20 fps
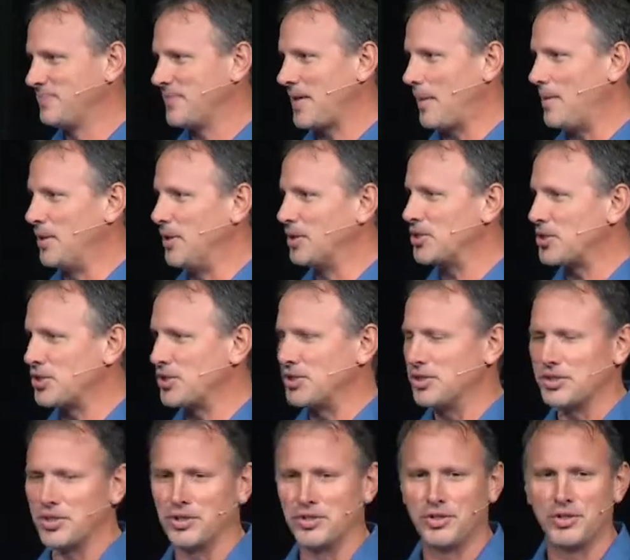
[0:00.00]
I mean, this
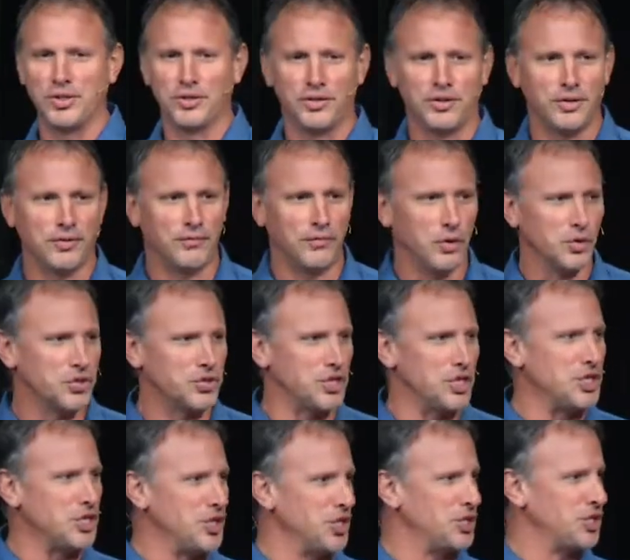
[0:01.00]
isn't the, the, the, first
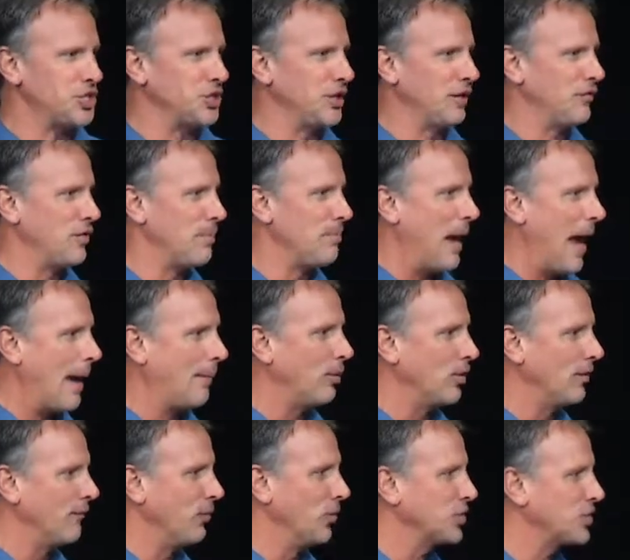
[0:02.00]
edition of the Bible.
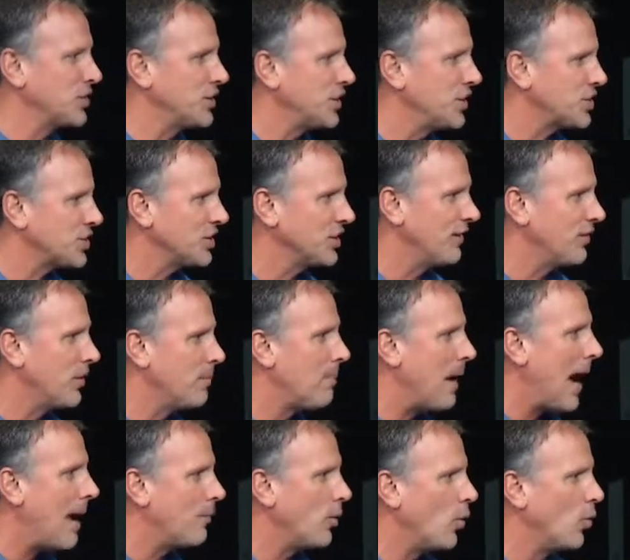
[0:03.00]
The first edition of the
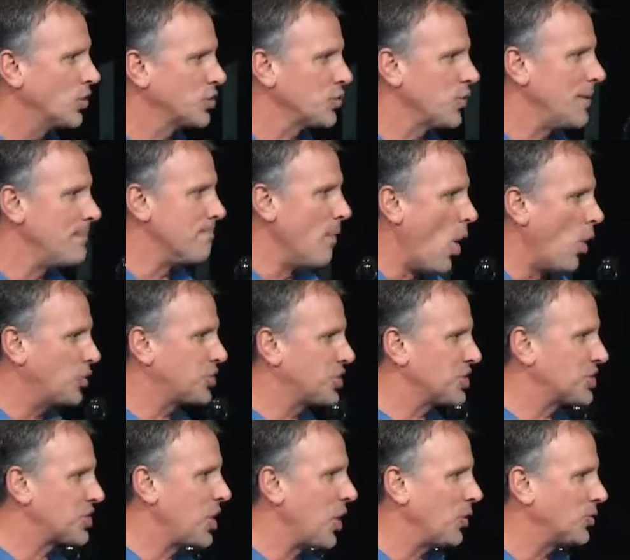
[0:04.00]
Bible was when
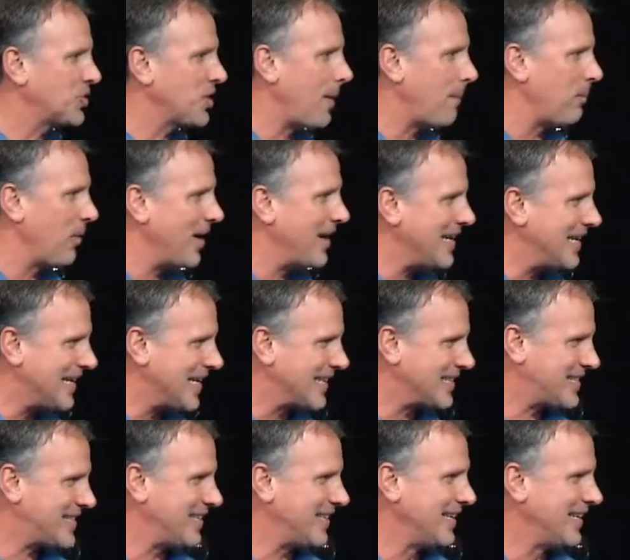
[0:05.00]
Moses goes up, right? And he
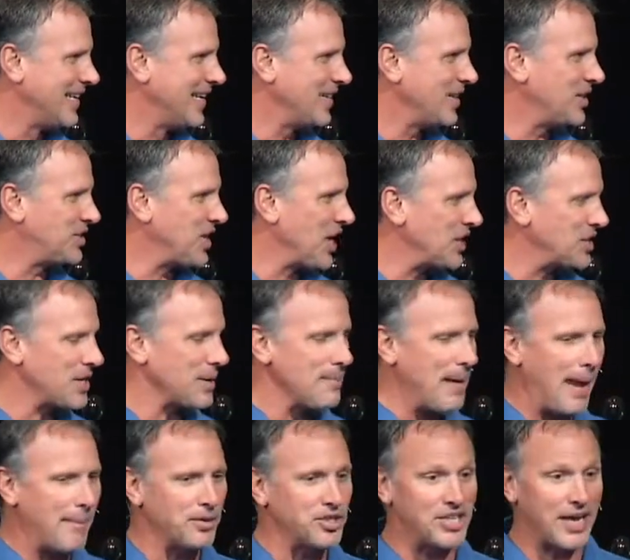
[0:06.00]
gets the, the Ten
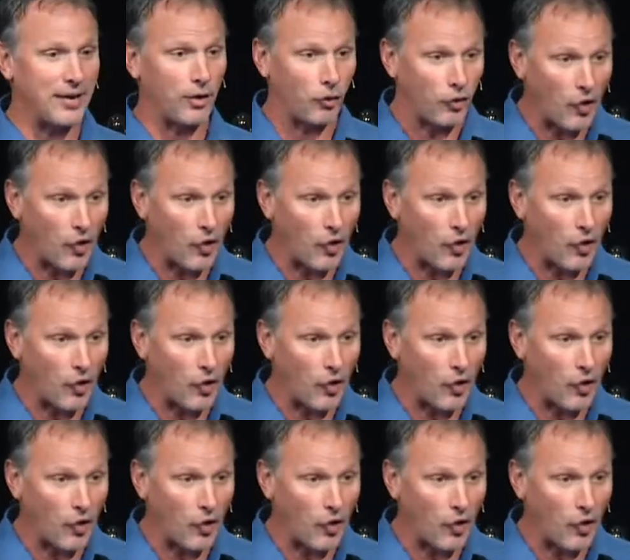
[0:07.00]
Commandments on a